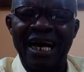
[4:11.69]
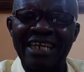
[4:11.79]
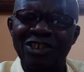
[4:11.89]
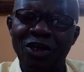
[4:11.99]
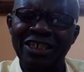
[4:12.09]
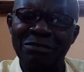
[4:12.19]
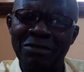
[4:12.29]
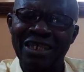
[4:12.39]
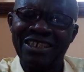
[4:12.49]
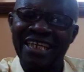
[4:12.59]
and it doesn't
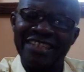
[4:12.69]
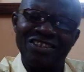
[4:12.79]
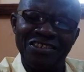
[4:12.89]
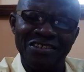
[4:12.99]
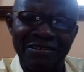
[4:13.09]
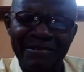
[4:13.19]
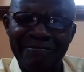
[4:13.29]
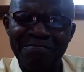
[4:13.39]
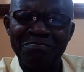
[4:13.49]
make sense,